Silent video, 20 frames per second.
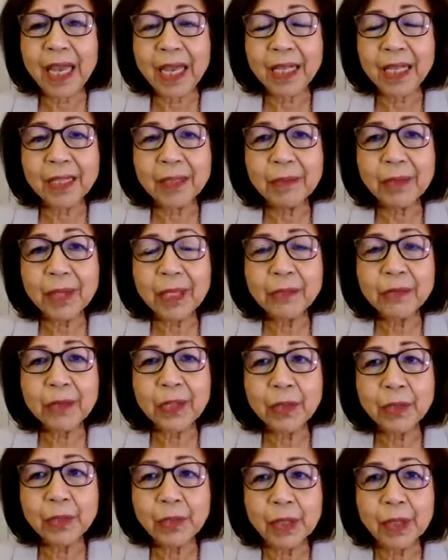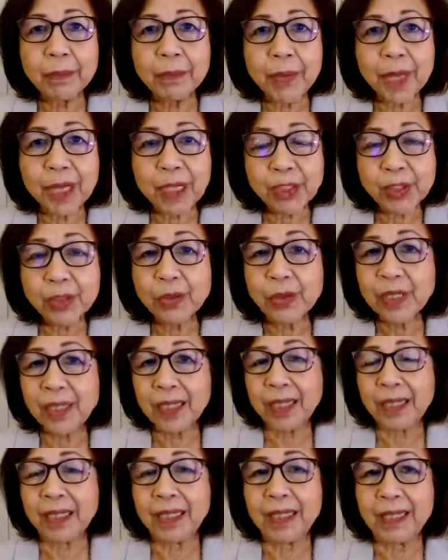and the military will make sure
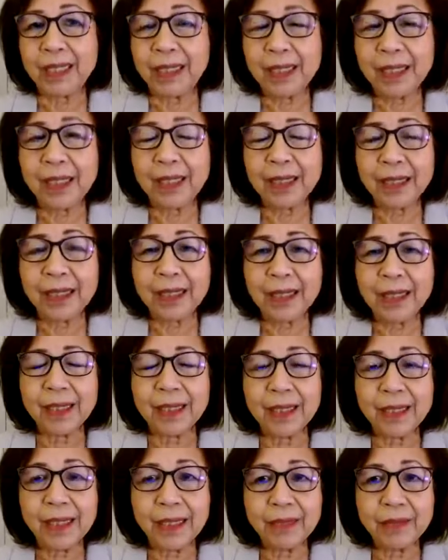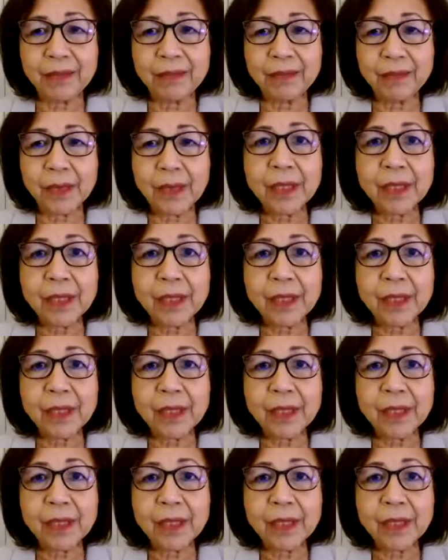that the